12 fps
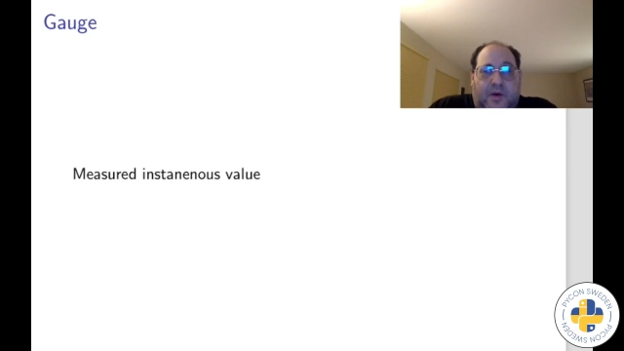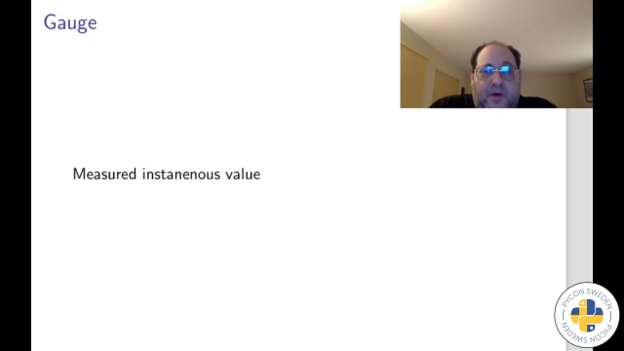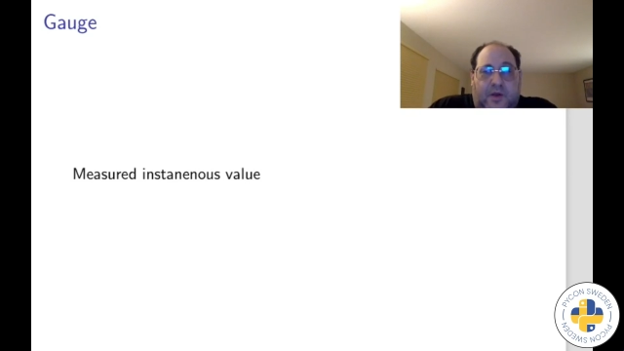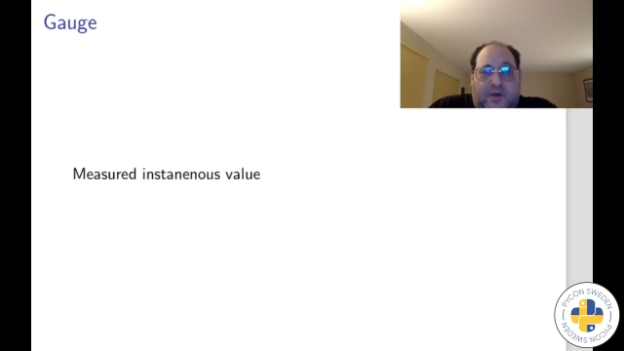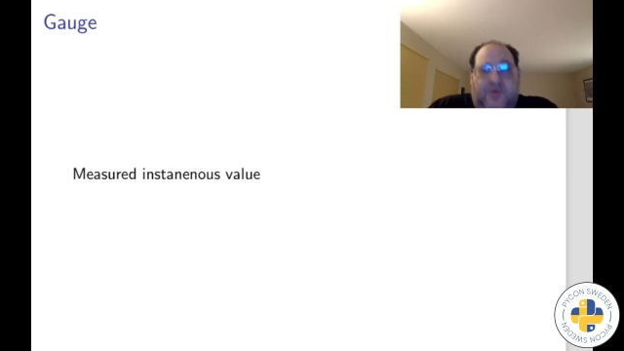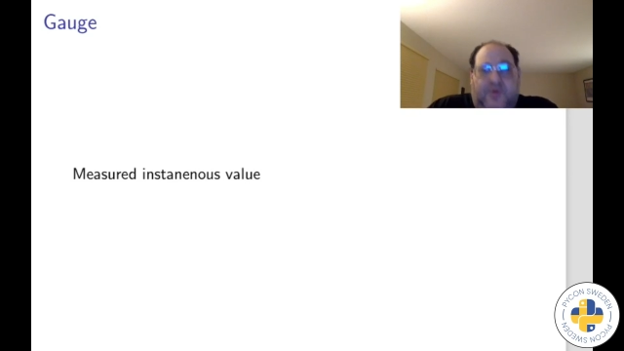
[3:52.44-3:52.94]

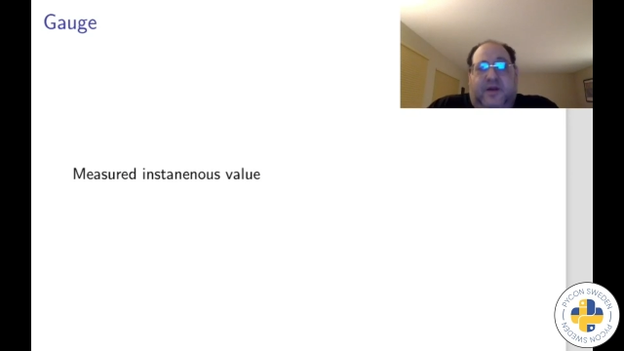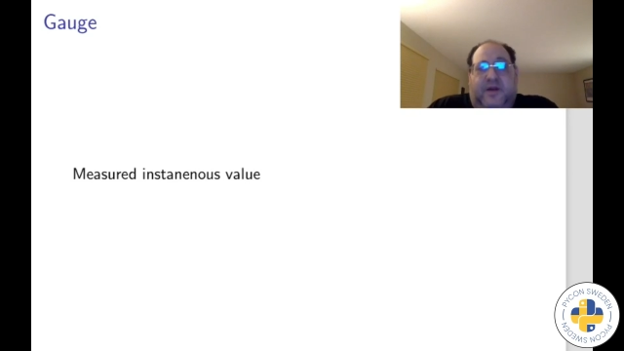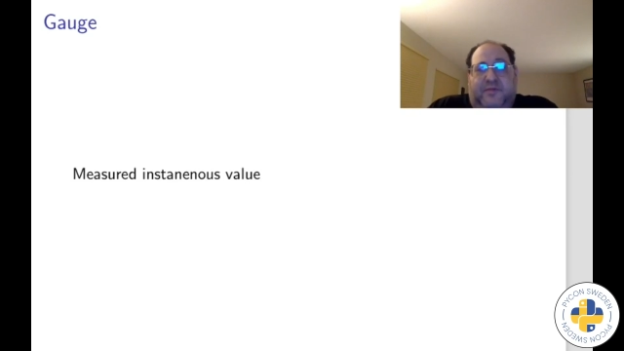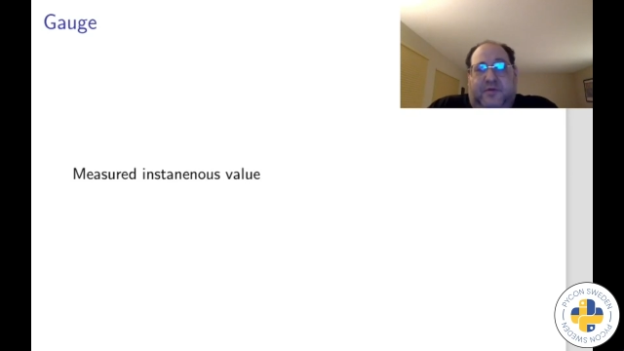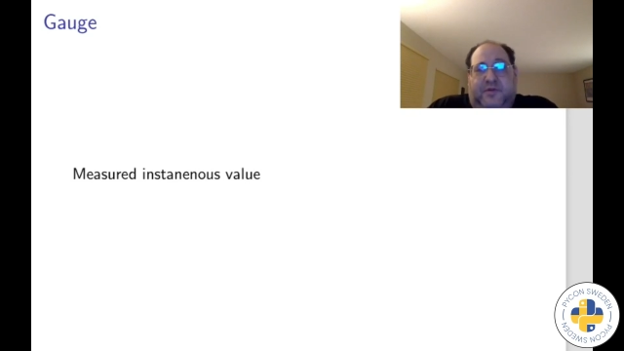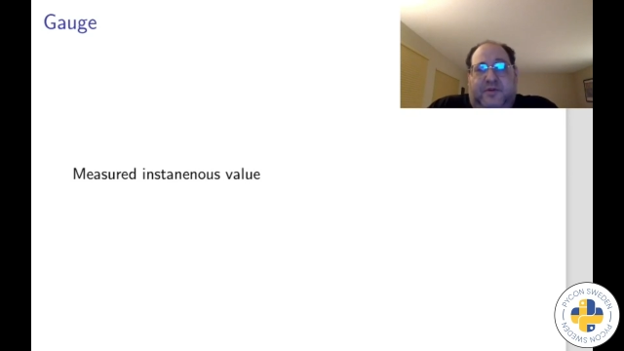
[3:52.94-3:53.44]
You're going to
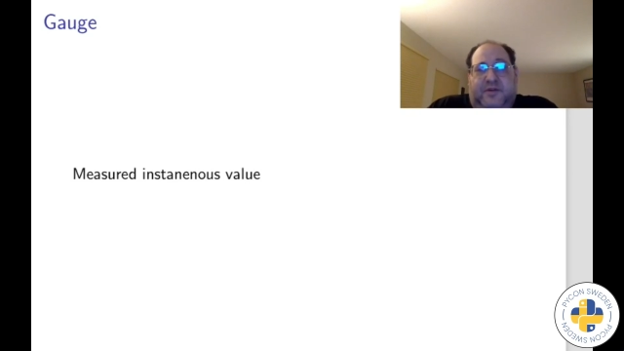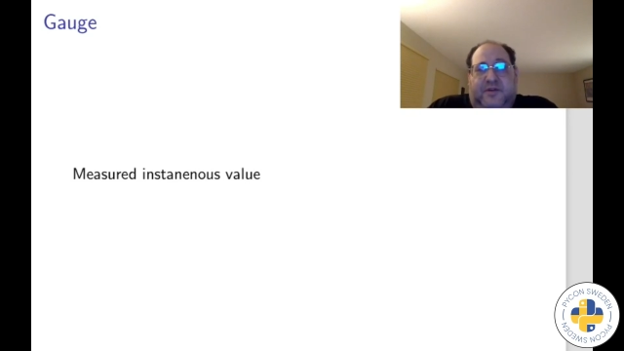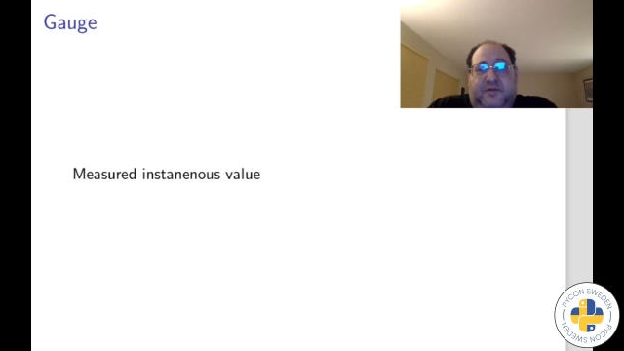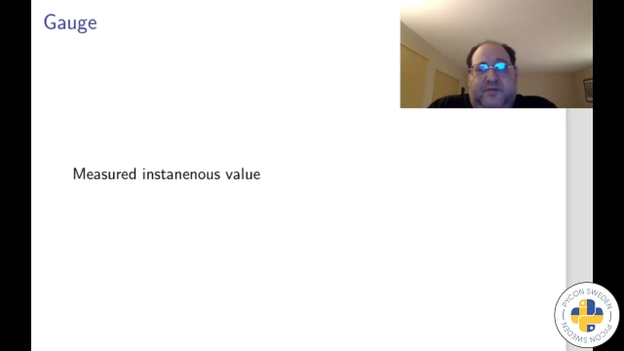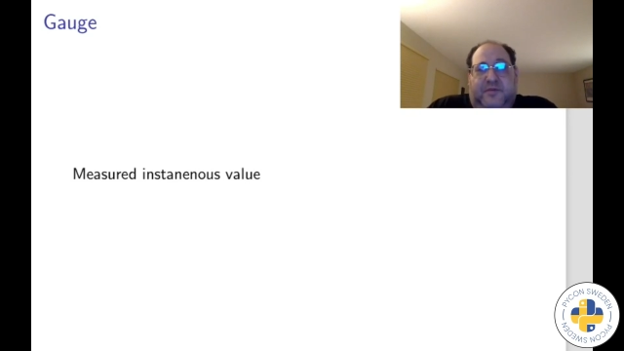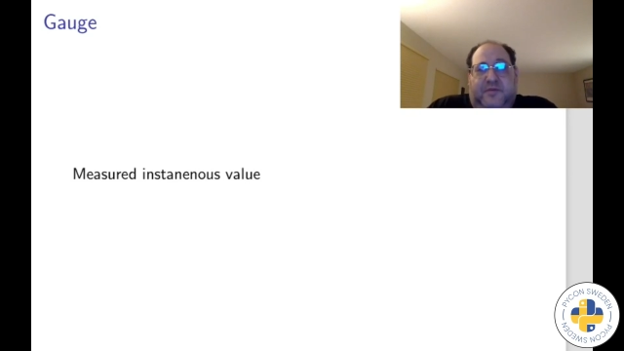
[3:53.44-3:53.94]
export
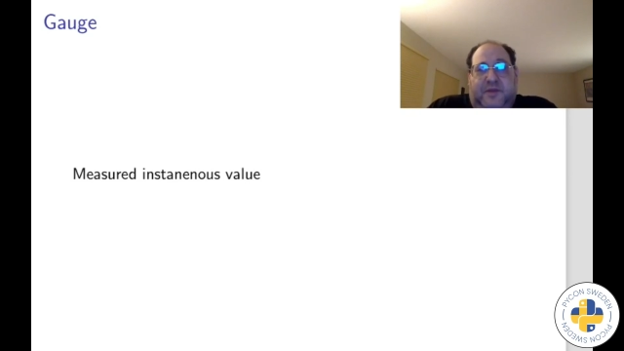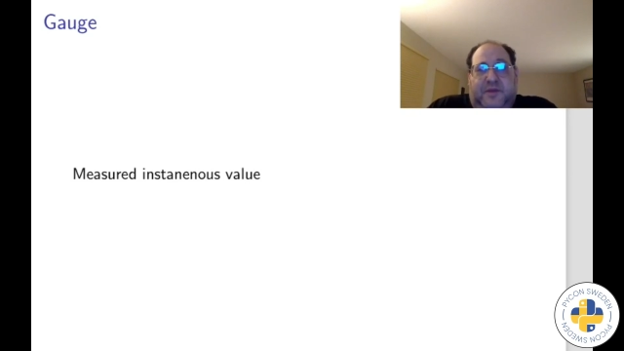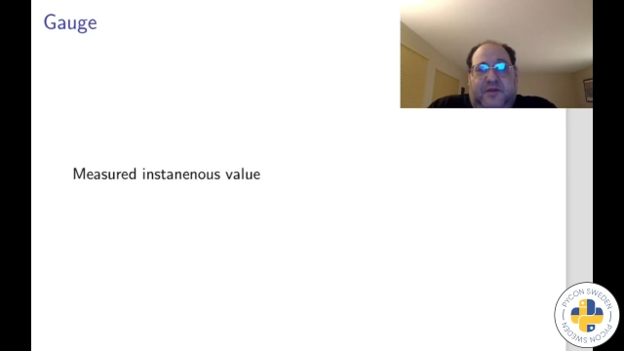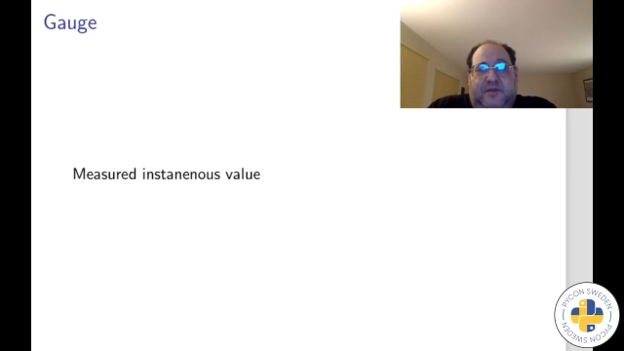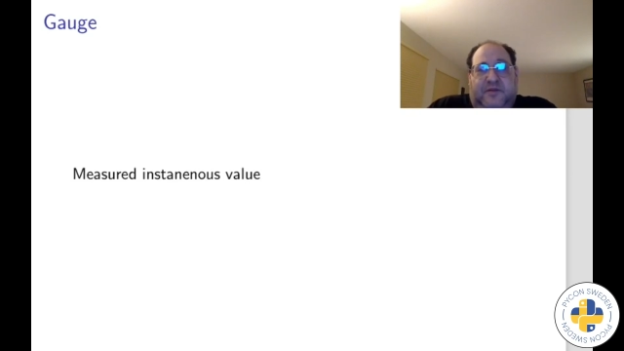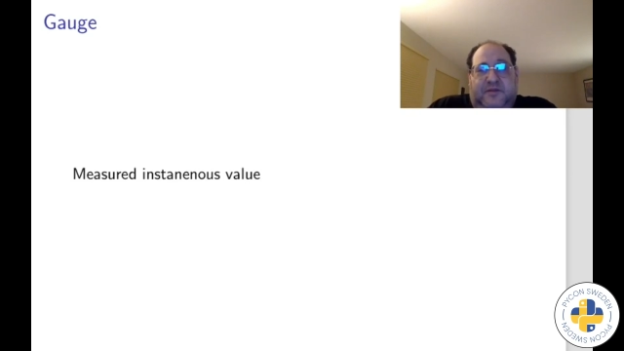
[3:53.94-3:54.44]
things to
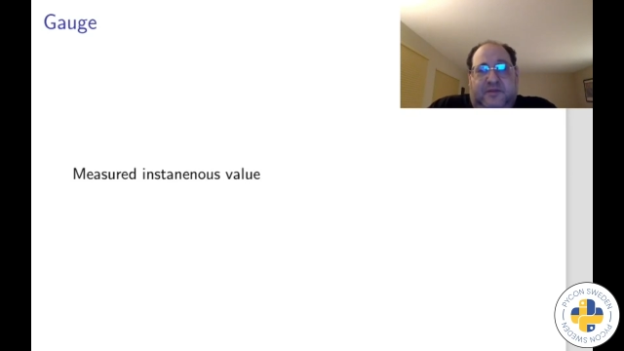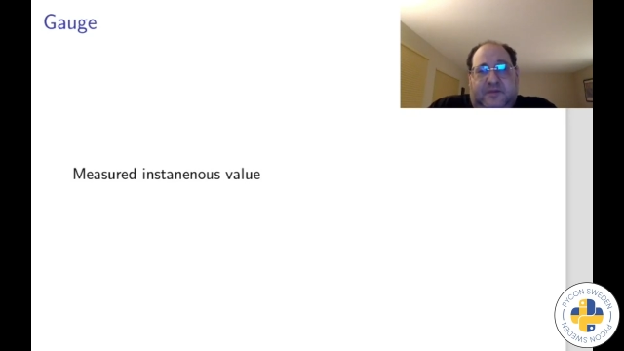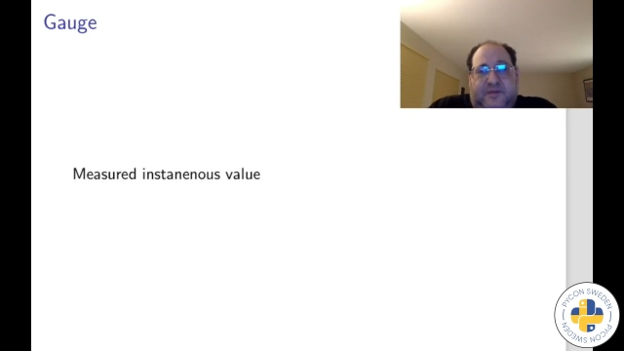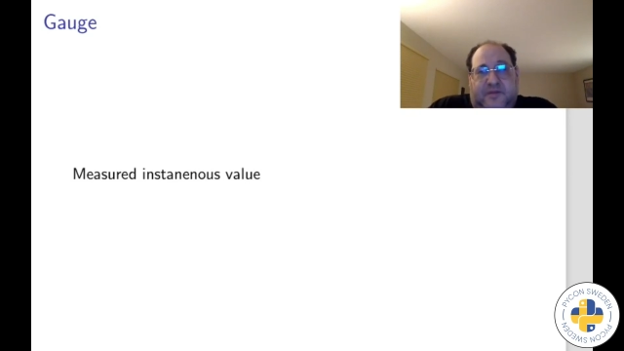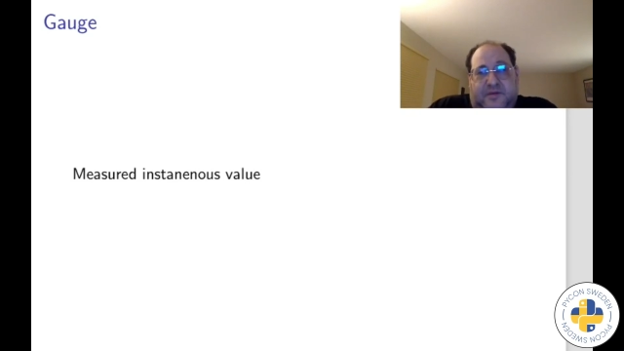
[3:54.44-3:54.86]
Prometheus.